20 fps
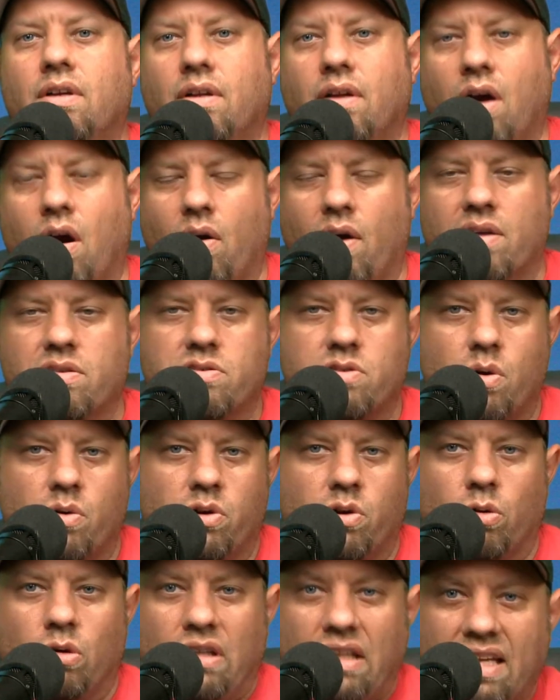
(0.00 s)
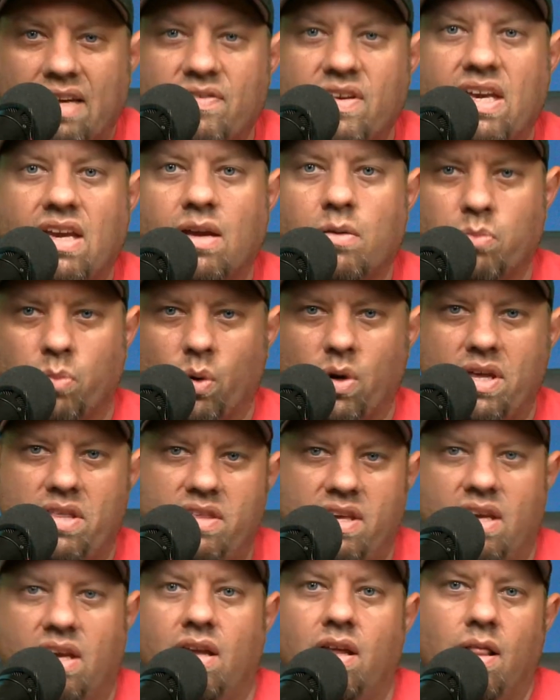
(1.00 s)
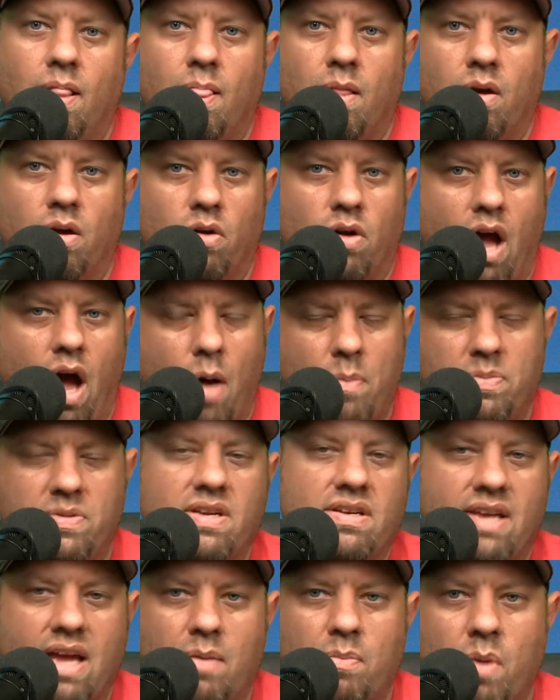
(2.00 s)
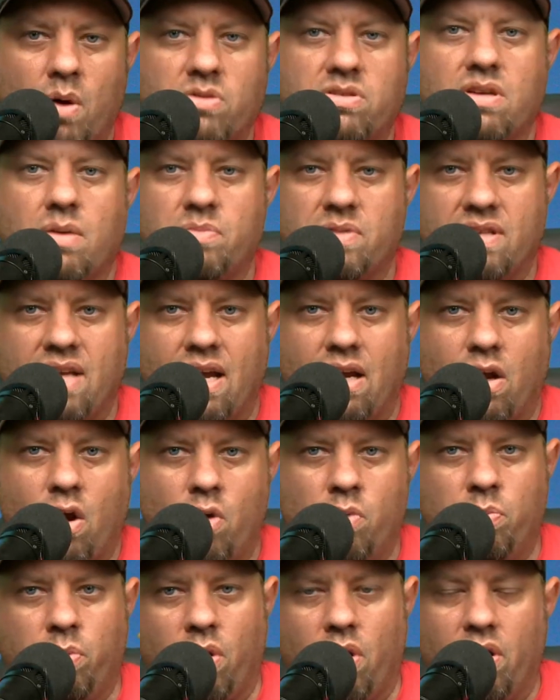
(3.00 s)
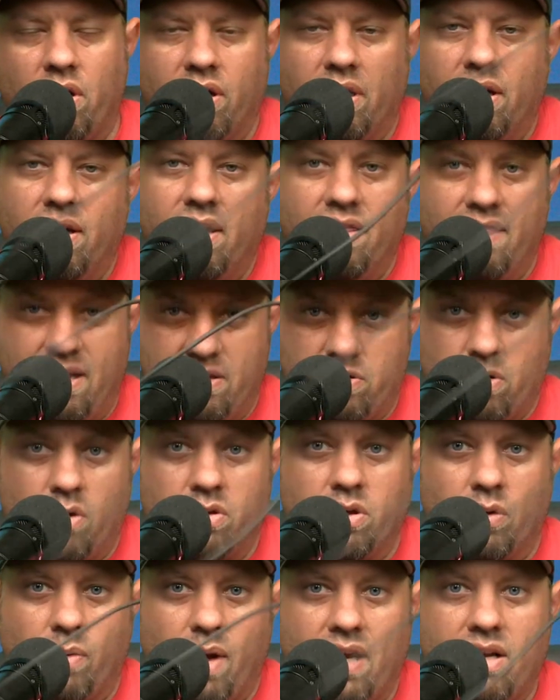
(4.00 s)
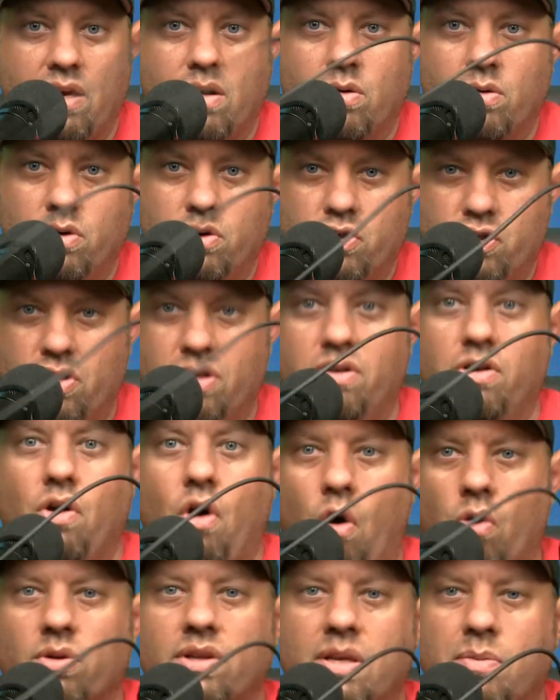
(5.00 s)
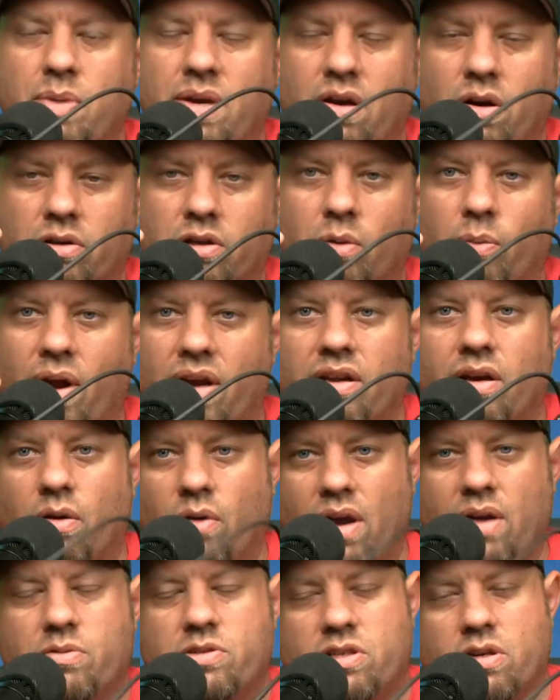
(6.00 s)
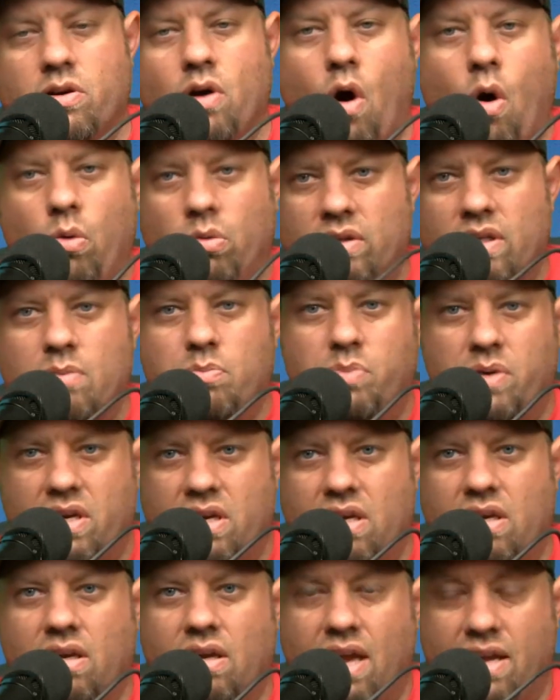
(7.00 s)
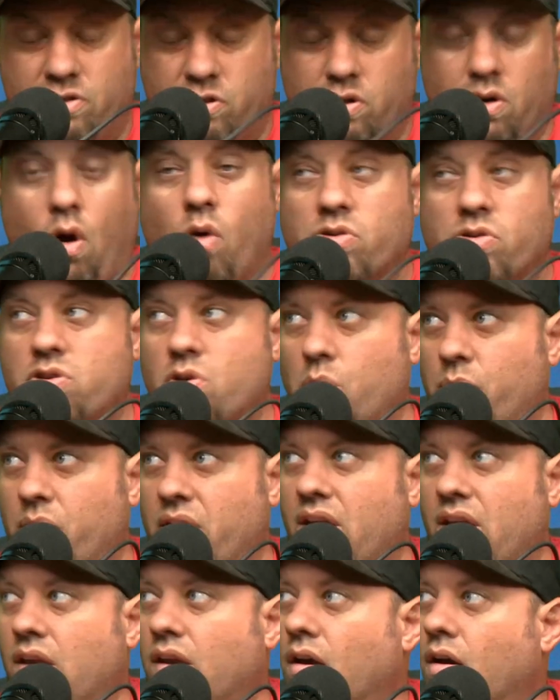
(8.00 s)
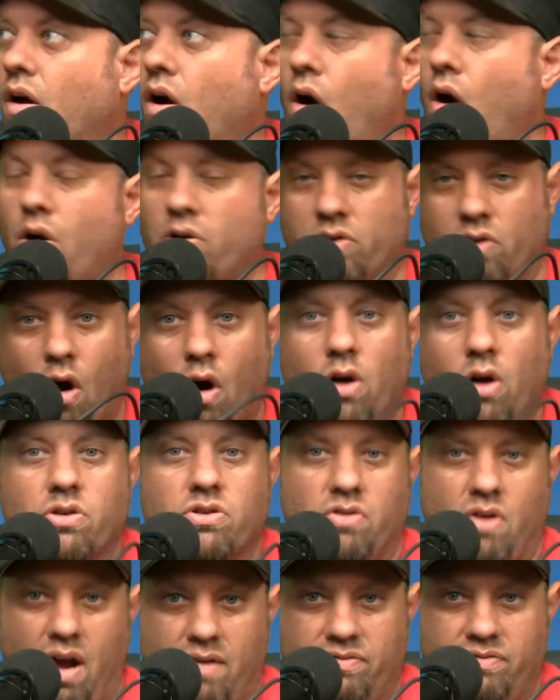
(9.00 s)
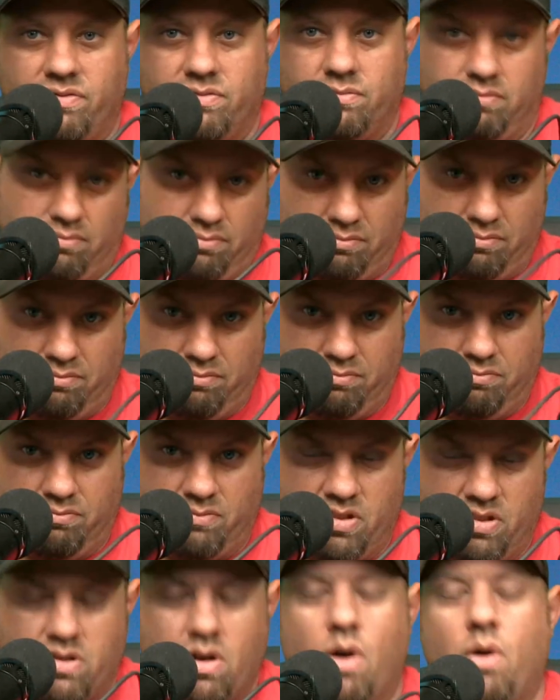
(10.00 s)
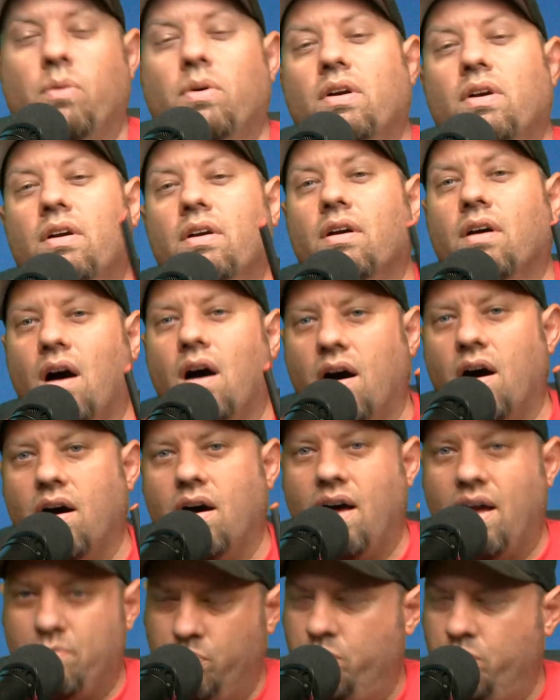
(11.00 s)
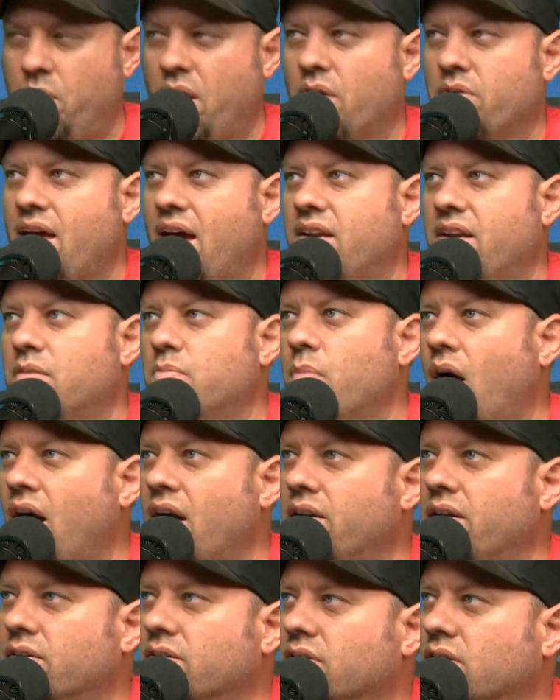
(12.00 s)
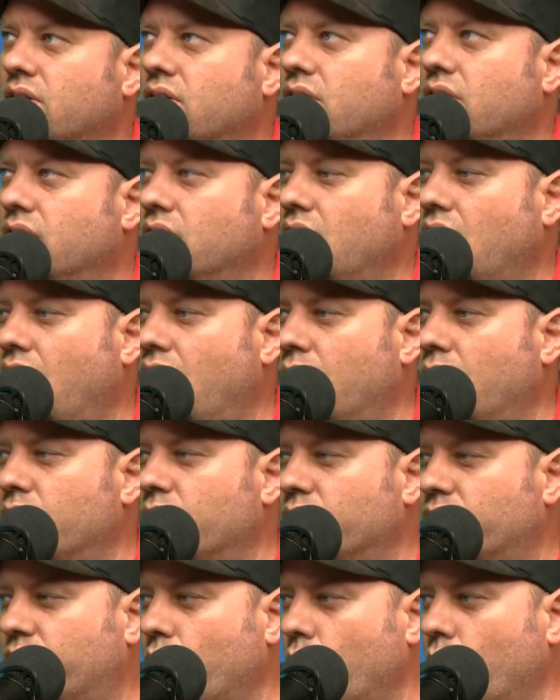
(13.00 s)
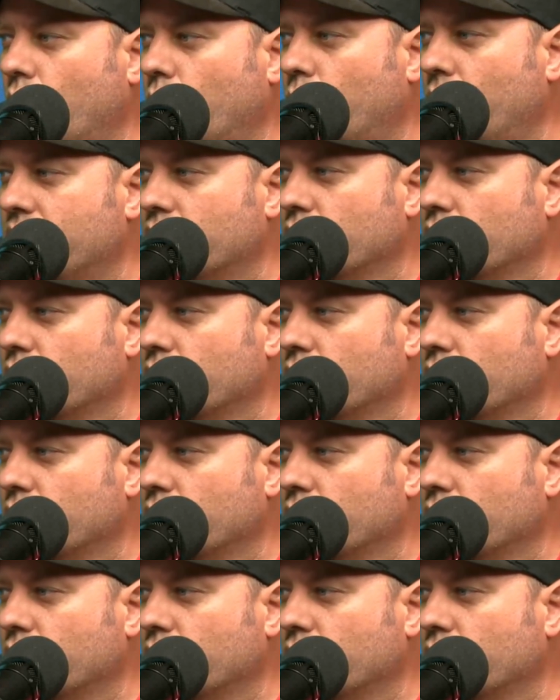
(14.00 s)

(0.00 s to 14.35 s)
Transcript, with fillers: All right, so your living, breathing, up-to-date, most up-to-date code plug that's on your radio shouldn't only be on your radio. It should only be, it should also be on your hard drive. So uh, bear that in mind. Um, for when